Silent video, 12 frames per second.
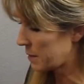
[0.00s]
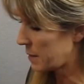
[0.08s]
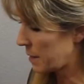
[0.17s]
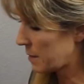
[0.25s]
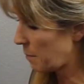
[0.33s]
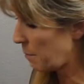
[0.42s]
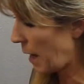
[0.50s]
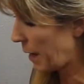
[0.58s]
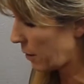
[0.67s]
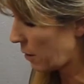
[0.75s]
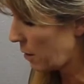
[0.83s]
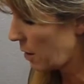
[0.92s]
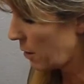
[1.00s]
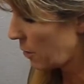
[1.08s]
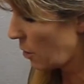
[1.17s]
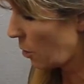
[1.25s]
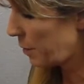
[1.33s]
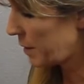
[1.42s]
It doesn't matter.
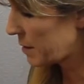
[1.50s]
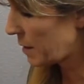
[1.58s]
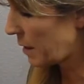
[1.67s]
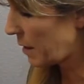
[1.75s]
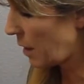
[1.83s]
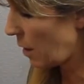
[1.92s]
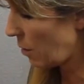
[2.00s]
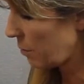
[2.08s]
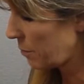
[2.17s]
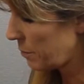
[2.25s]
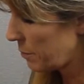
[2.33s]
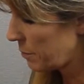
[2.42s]
Nobody's going to know.